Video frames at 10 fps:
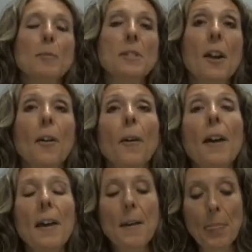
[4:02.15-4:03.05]
So
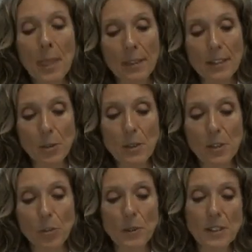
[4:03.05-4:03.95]
this
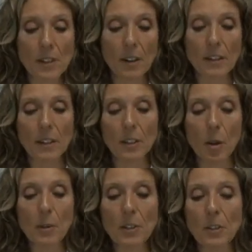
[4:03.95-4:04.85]
research was conducted at
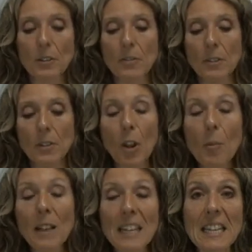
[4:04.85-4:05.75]
Loma, Uni-
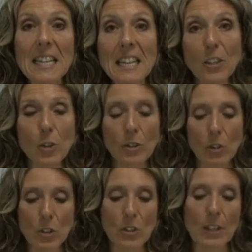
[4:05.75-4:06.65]
Loma Linda
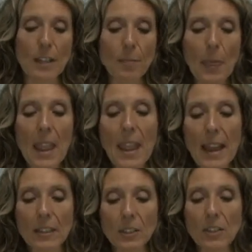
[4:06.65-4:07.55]
University,
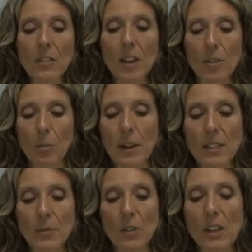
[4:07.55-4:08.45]
and it looked at death
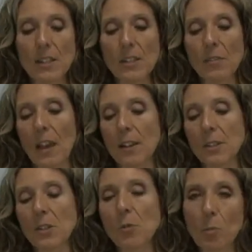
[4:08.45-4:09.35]
rates for tens of
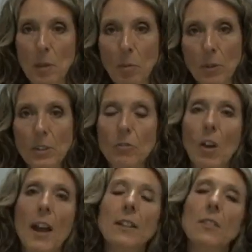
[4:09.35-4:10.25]
thousands of people and
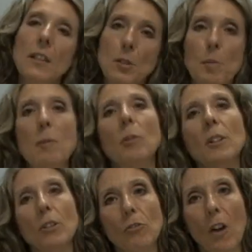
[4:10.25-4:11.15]
divided these
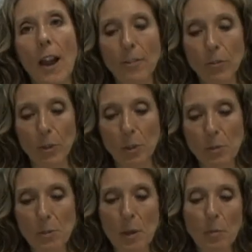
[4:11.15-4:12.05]
people into five
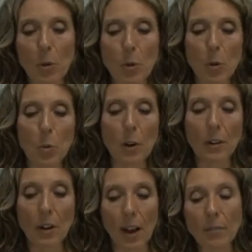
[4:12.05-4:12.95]
groups people who
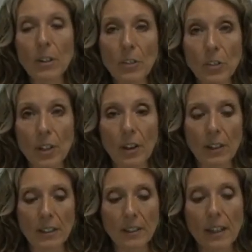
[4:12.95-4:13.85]
were non
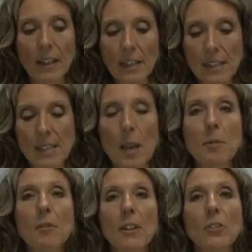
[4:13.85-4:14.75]
vegetarian,
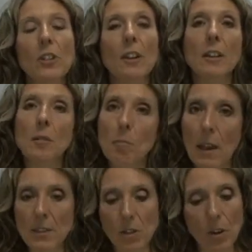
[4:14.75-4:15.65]
semi vegetarian,
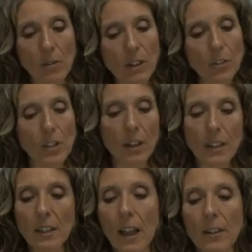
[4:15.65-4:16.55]
pesco
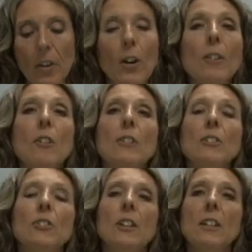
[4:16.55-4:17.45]
vegetarian, lacto ovo
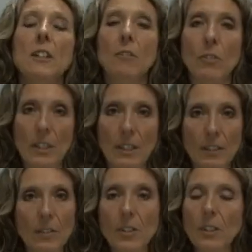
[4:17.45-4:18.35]
vegetarian, and
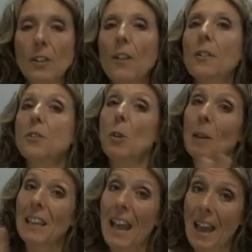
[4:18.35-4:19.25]
vegan. You didn't know there are so
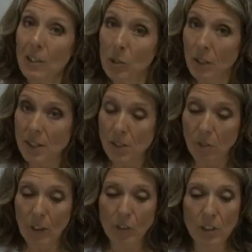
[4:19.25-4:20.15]
many categories
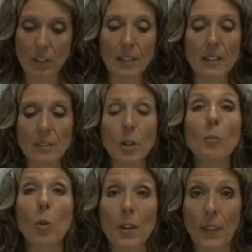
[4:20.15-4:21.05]
of vegetarian. There
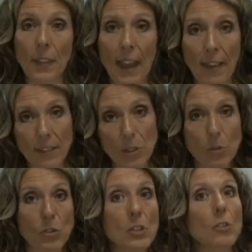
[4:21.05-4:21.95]
are more than that.
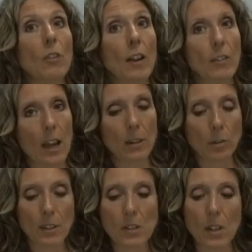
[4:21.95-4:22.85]
This was just the five
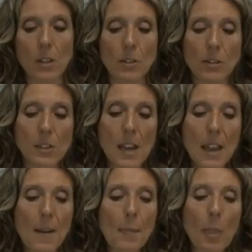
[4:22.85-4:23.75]
categories they used.
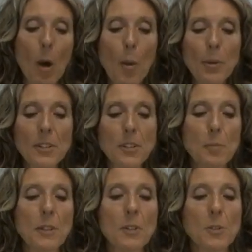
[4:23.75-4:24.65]
All
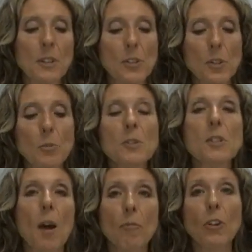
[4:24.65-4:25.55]
participants who consumed
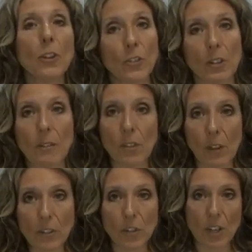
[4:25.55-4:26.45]
some version of the
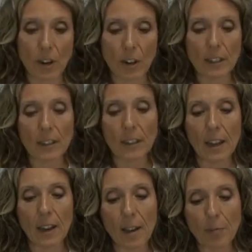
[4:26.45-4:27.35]
vegetarian
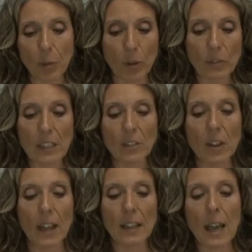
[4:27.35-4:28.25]
um, or vegan
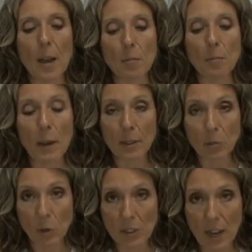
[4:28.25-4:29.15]
diet had
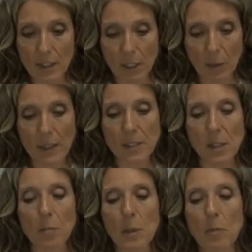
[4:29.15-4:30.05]
better mortality rates
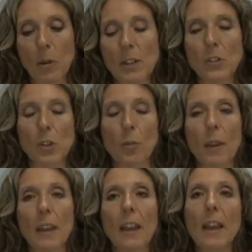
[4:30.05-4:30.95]
than people
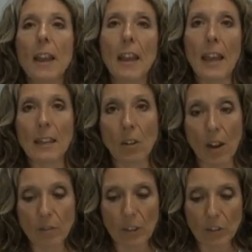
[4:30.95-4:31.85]
consuming a
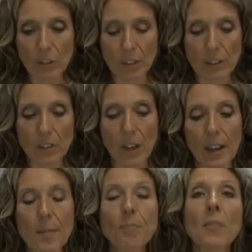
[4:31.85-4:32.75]
non vegetarian
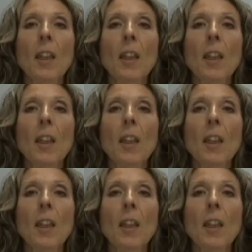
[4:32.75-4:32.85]
diet.